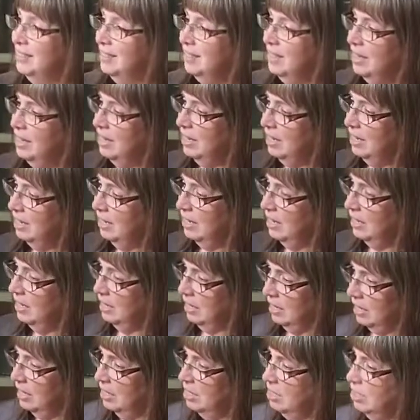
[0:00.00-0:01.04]
And
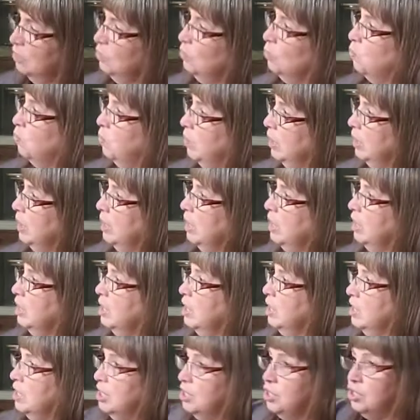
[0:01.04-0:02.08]
it's in really
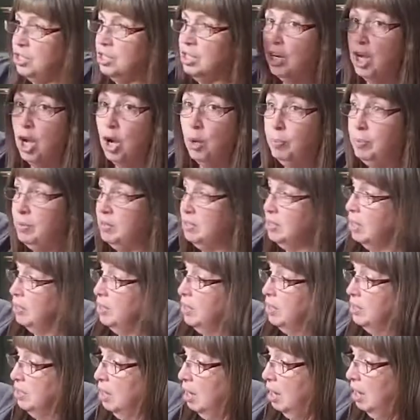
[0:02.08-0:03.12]
good condition. It opens
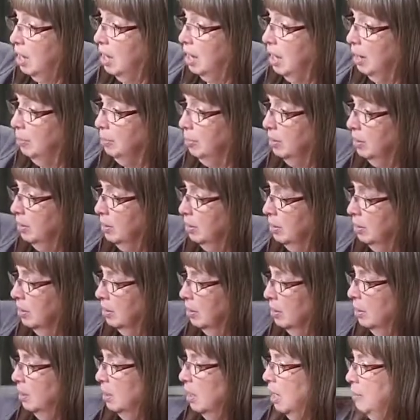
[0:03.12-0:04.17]
on the top.
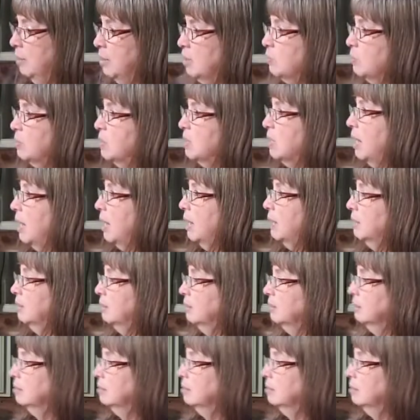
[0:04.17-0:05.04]
How much was that?